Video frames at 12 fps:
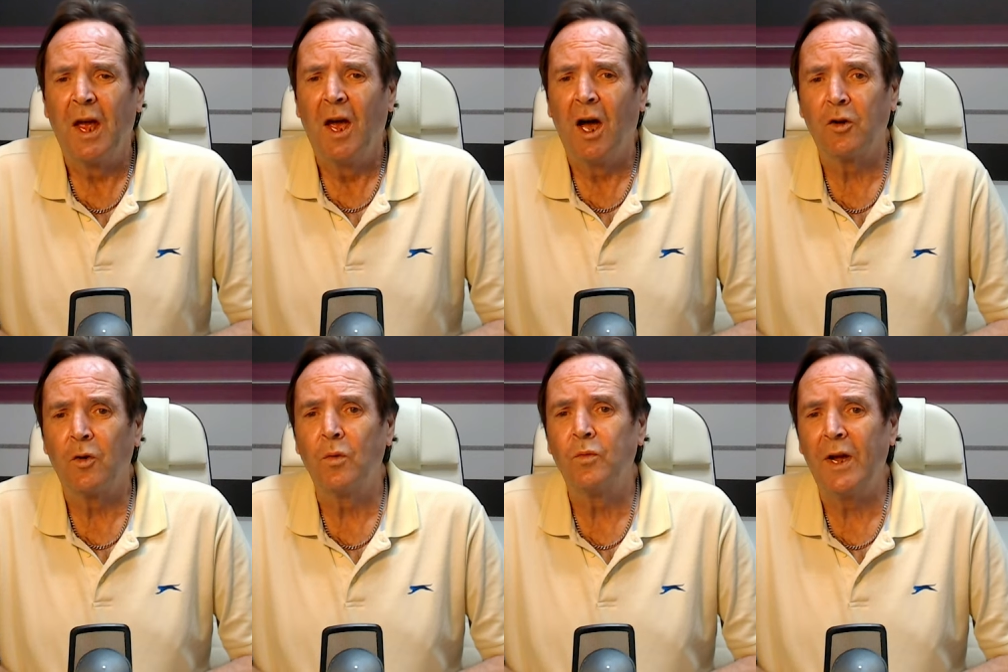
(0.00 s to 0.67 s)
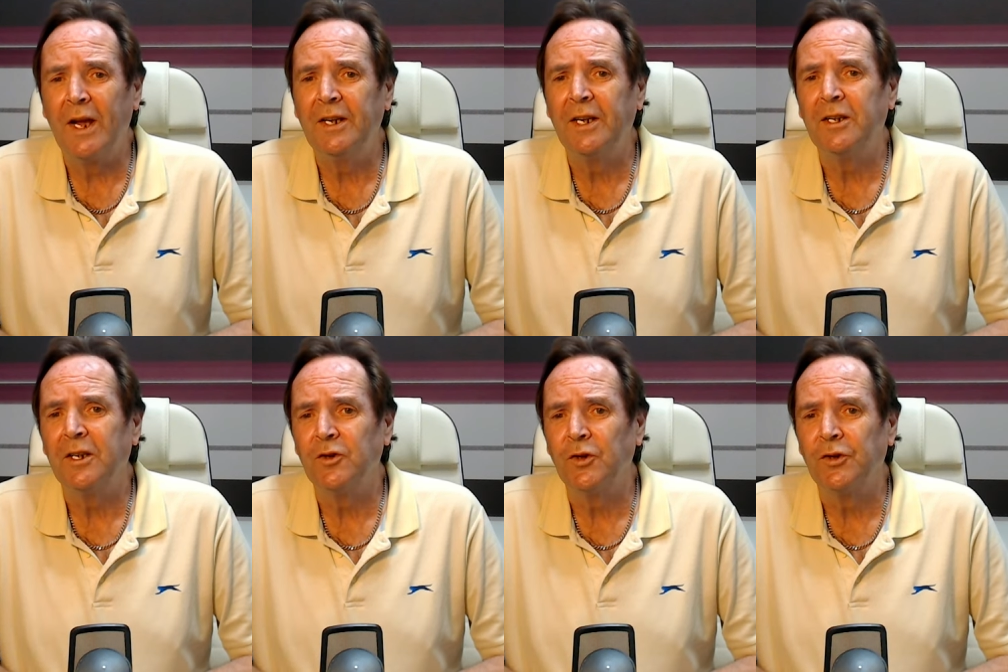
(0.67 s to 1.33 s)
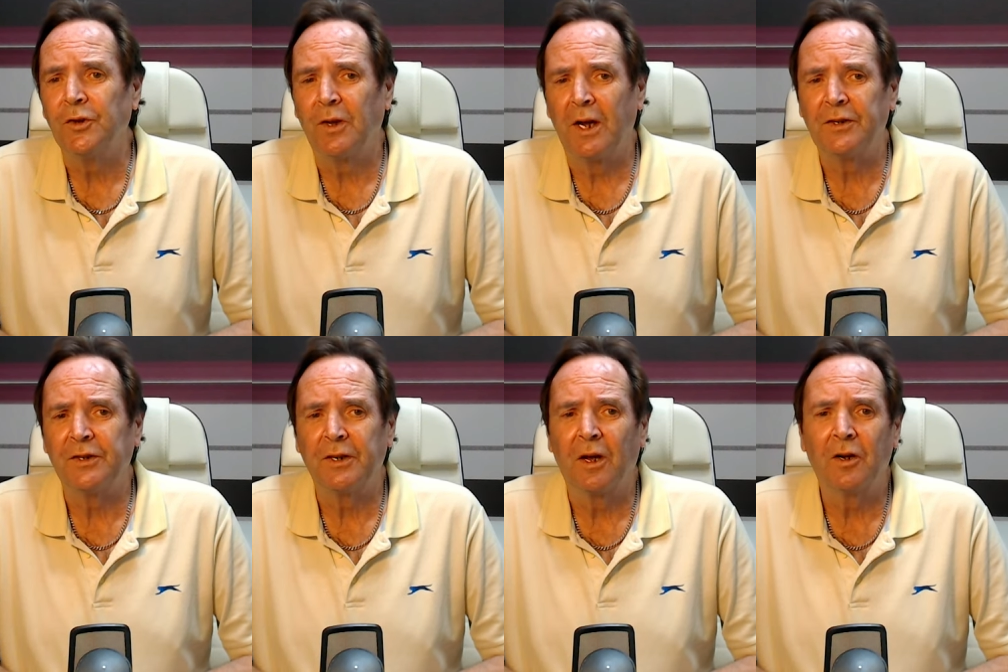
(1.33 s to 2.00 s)
are already
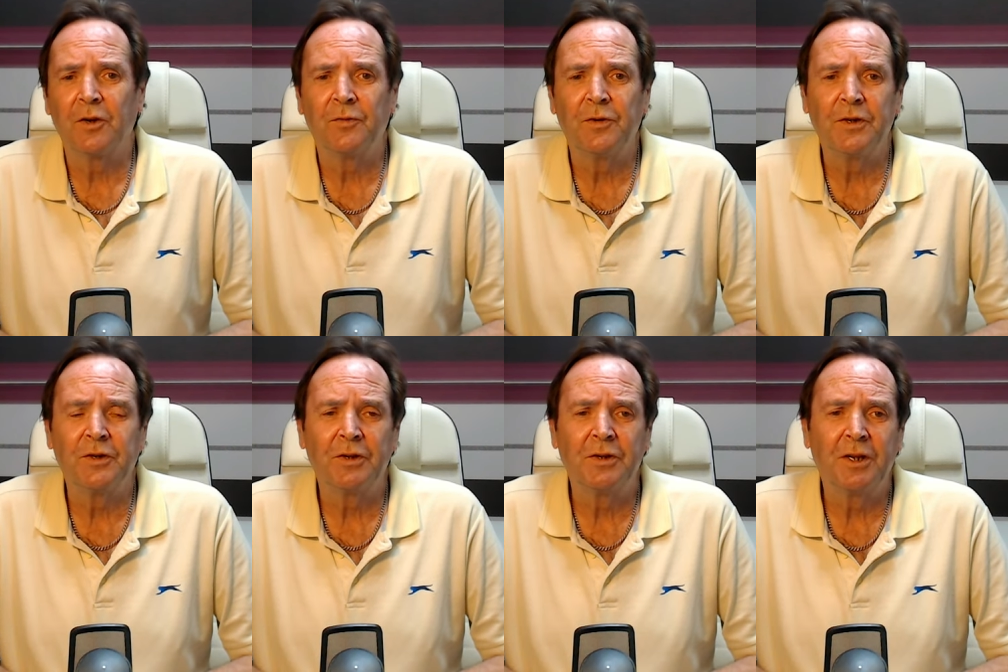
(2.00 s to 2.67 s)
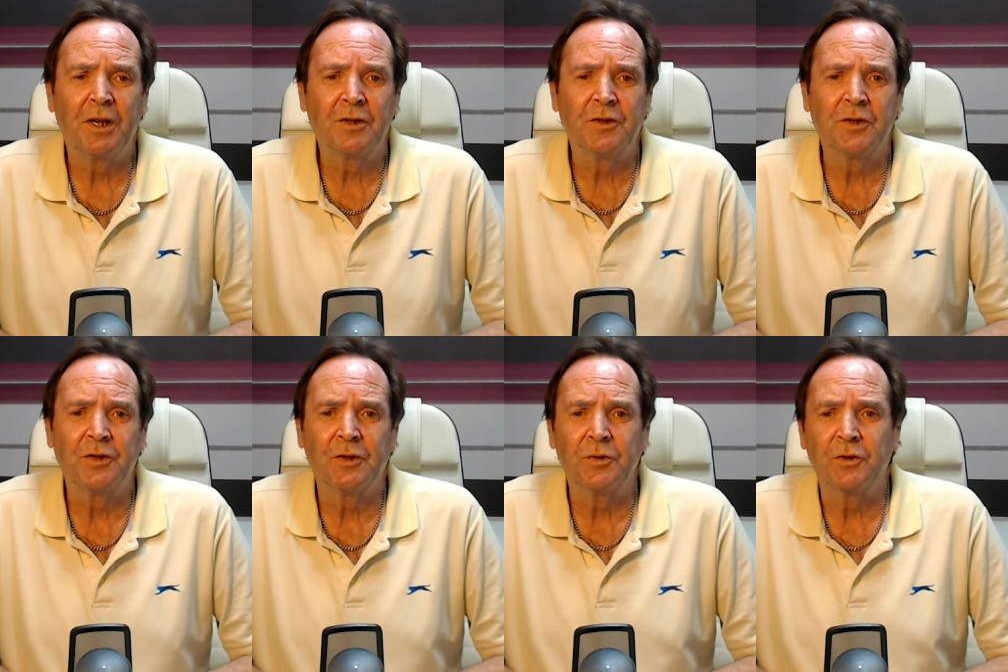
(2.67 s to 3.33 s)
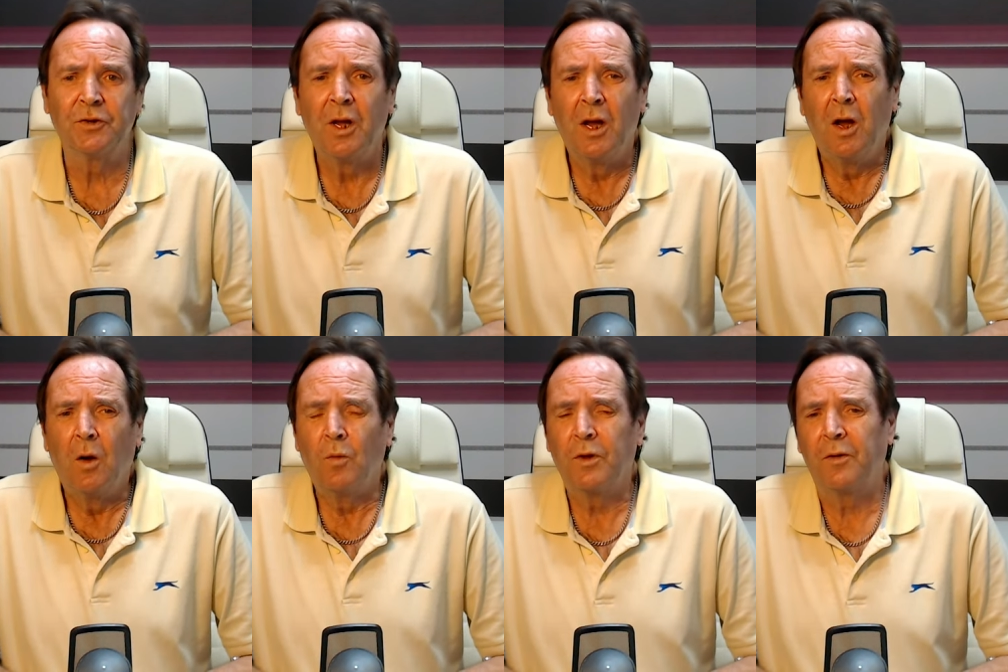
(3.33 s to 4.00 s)
utilising artificial intelligence solutions,
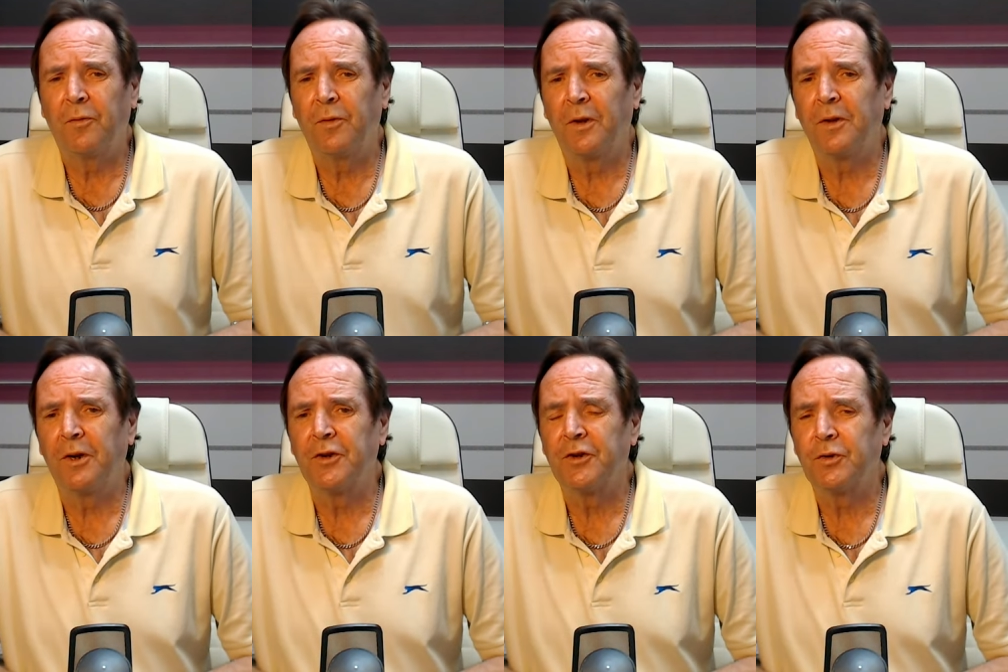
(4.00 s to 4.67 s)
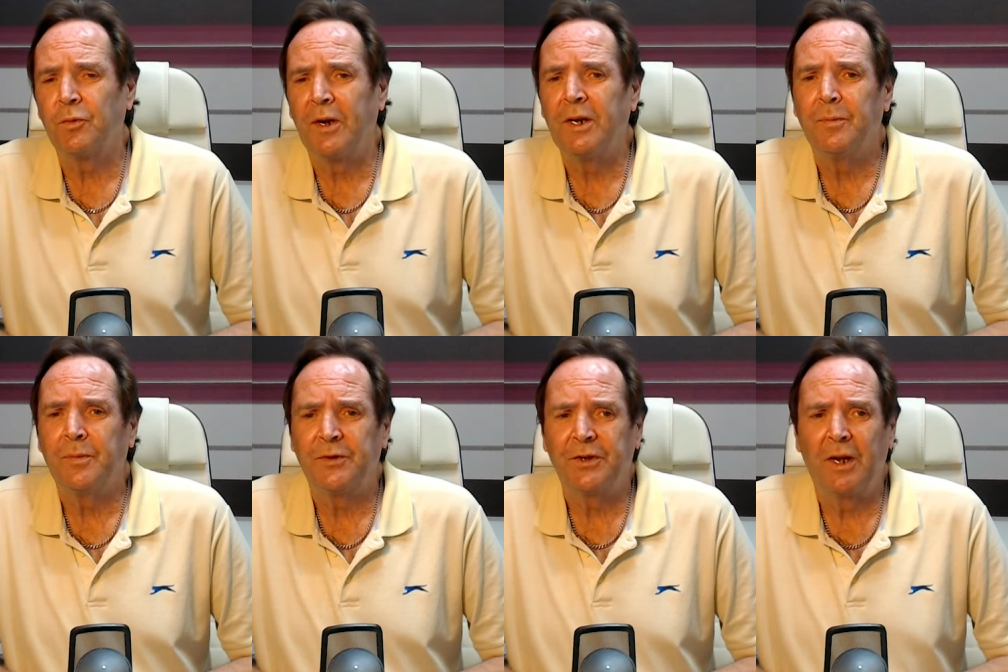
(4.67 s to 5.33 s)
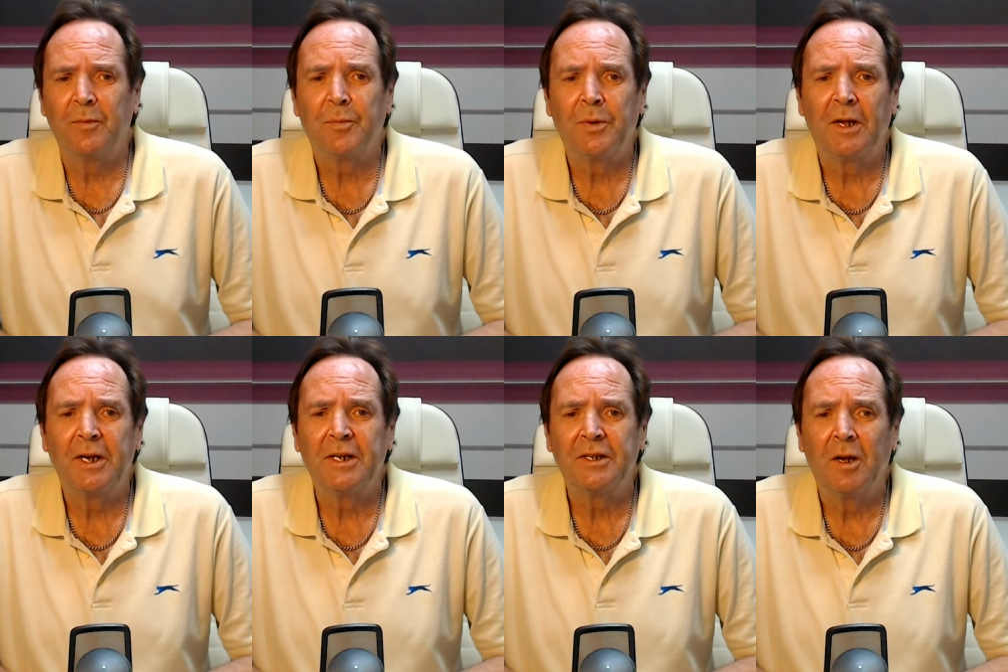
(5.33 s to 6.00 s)
with a further 20%
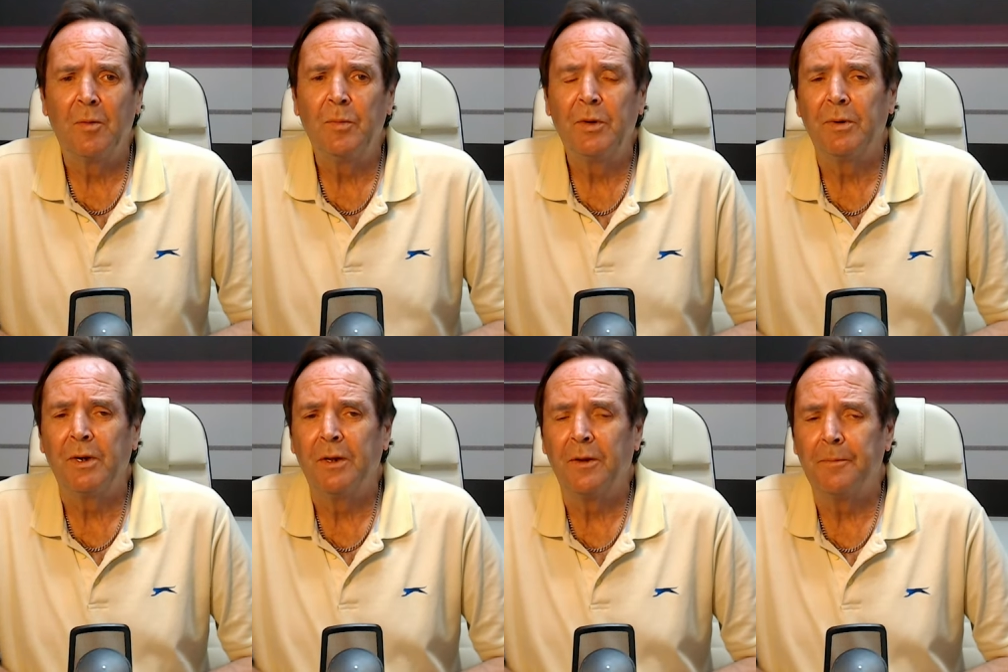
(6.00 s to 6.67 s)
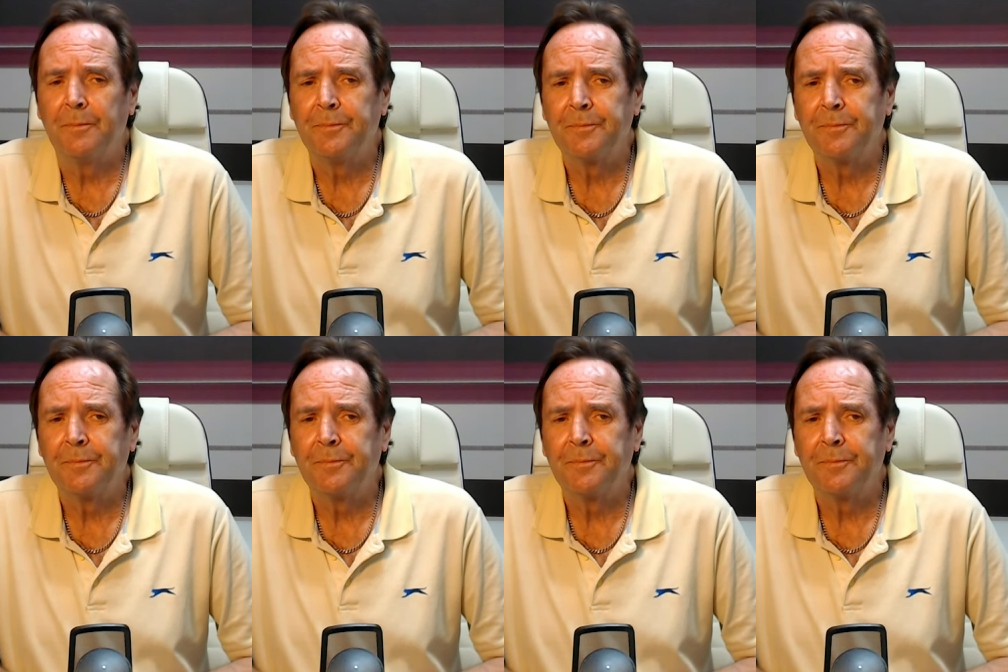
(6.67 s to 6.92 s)
planning to implement them.